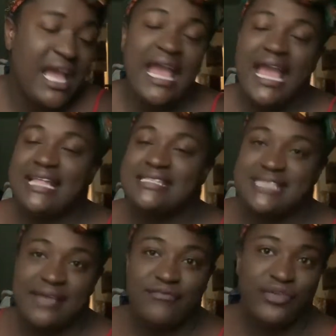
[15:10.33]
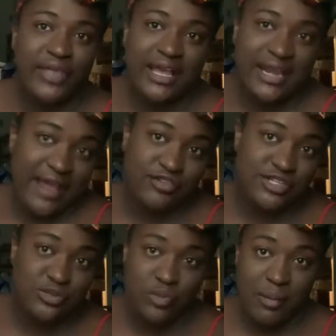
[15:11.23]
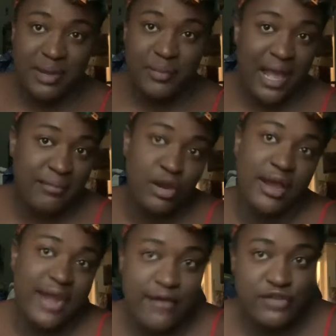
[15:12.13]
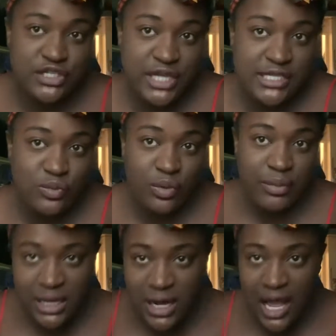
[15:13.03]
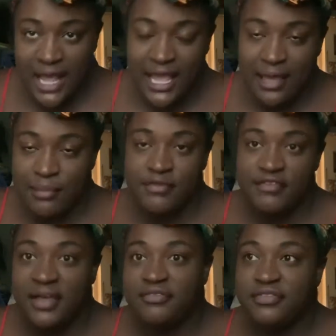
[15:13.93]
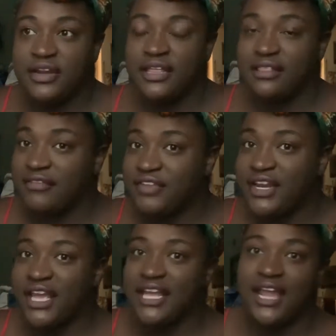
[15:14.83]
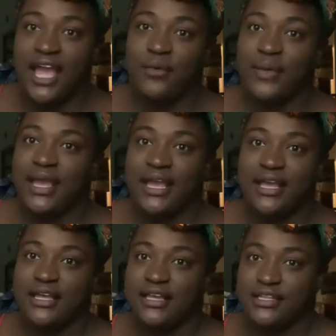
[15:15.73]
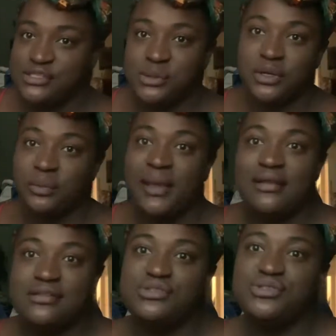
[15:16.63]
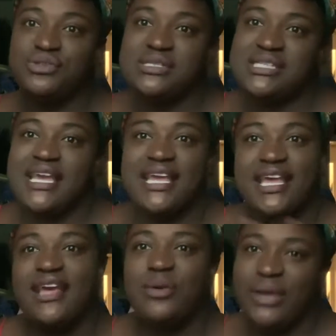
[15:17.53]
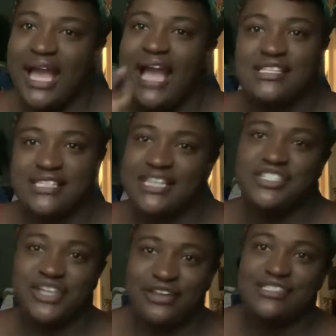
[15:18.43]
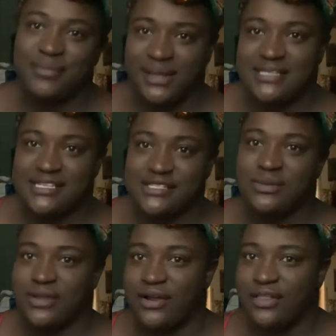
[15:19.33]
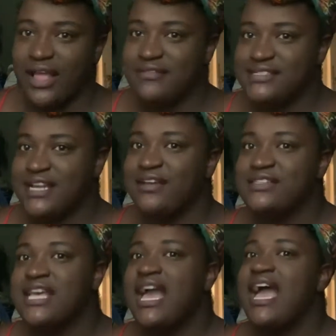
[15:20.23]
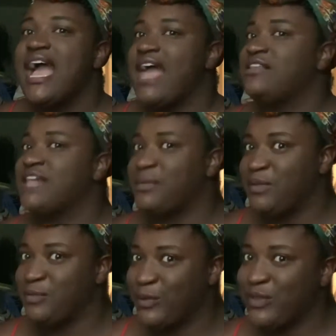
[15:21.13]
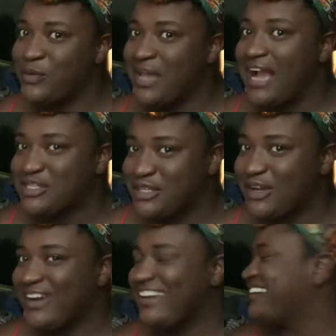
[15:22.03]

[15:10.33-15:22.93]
and same for like an average sized woman, but I'm not an average sized woman. I am 5'11" and I weigh 200 pounds. So it's like we had to get chairs that made sense with our lifestyles and the type of people that we actually are.